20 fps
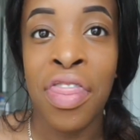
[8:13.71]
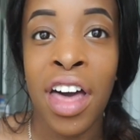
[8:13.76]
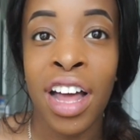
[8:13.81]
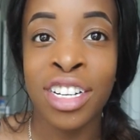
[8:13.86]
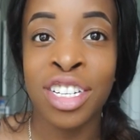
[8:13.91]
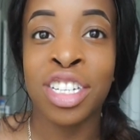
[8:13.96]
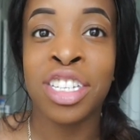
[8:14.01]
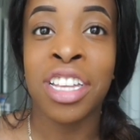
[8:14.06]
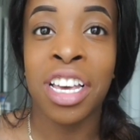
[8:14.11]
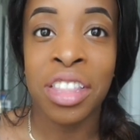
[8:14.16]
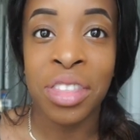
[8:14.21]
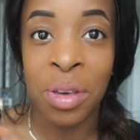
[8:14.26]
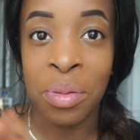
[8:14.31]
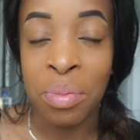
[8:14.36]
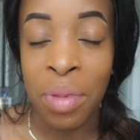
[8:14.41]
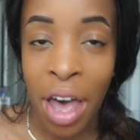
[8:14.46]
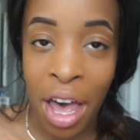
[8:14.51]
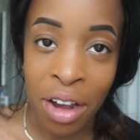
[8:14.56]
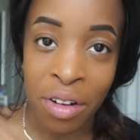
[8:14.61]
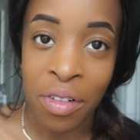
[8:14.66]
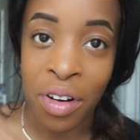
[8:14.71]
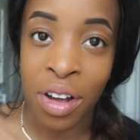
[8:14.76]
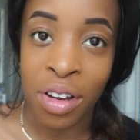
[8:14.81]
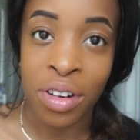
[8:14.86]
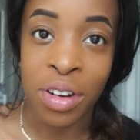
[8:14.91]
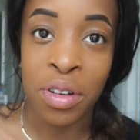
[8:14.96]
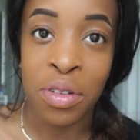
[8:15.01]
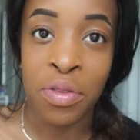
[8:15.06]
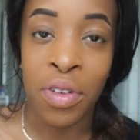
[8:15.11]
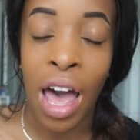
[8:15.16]
that's just like the
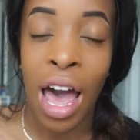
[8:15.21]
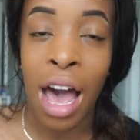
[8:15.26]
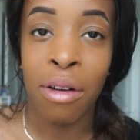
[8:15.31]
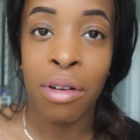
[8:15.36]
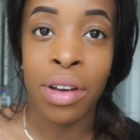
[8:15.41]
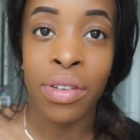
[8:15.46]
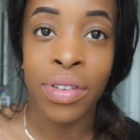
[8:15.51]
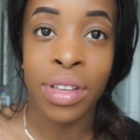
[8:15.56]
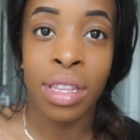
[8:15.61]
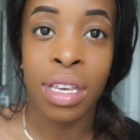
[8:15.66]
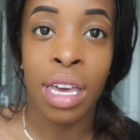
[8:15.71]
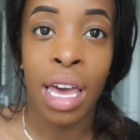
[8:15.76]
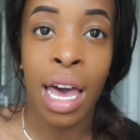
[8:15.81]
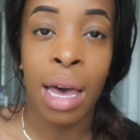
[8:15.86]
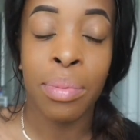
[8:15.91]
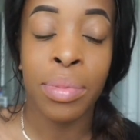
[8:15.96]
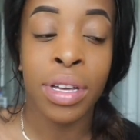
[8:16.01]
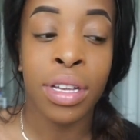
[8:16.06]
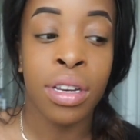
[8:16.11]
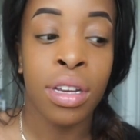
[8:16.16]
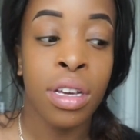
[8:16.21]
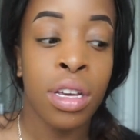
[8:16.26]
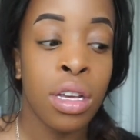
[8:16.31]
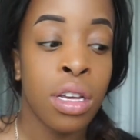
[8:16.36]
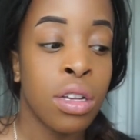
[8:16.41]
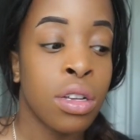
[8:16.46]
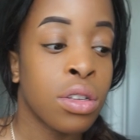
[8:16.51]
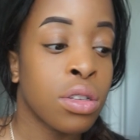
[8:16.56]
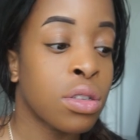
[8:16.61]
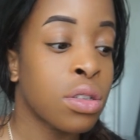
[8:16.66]
background of how everything happened.
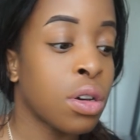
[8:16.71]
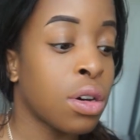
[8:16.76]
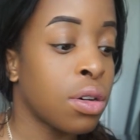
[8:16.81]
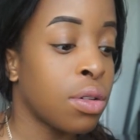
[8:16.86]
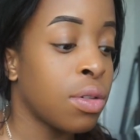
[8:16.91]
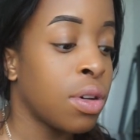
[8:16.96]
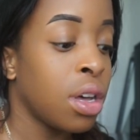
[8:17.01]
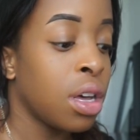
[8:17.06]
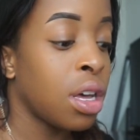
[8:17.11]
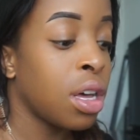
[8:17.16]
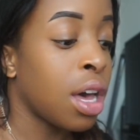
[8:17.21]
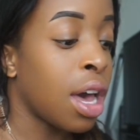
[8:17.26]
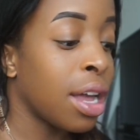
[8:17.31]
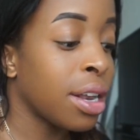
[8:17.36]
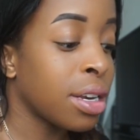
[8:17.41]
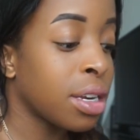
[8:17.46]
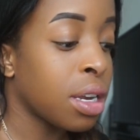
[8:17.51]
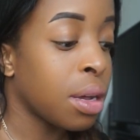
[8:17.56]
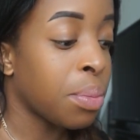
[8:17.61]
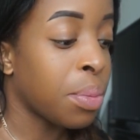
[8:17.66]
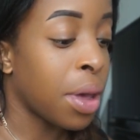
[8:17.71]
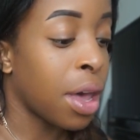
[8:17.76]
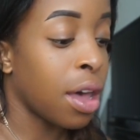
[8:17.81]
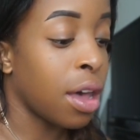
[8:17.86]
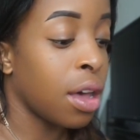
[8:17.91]
So I ended up